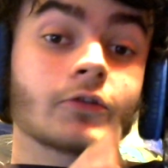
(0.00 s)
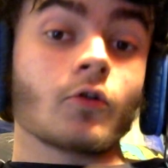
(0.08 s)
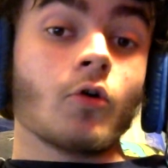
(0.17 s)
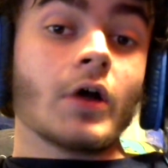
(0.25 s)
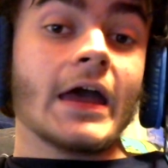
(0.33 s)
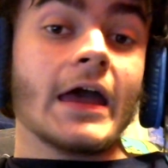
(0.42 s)

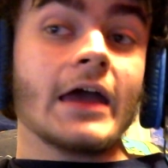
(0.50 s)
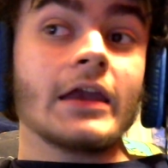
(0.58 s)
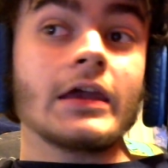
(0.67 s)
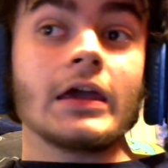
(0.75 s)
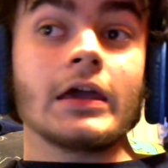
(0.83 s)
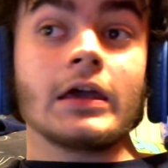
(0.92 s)
go
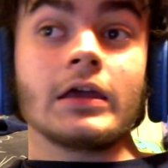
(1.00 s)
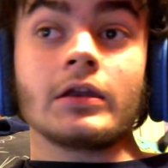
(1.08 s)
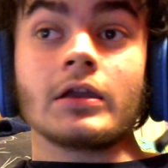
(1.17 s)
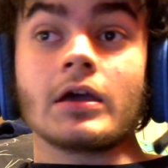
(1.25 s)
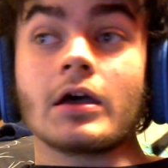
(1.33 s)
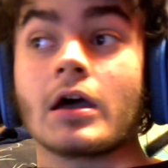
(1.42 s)
ahead
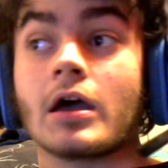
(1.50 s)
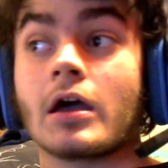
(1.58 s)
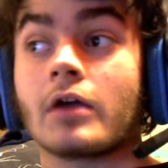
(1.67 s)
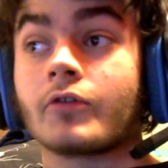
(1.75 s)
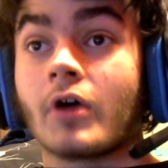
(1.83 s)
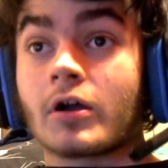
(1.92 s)
and
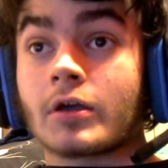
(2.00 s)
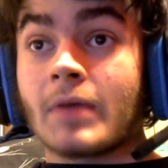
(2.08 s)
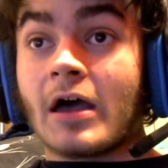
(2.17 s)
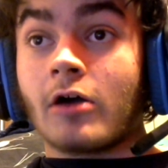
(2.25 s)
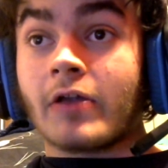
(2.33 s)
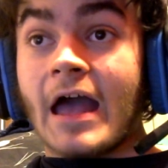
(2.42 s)
talk
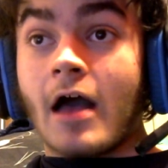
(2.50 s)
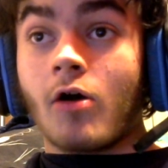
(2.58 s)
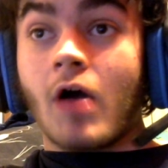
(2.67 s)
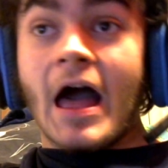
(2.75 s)
about how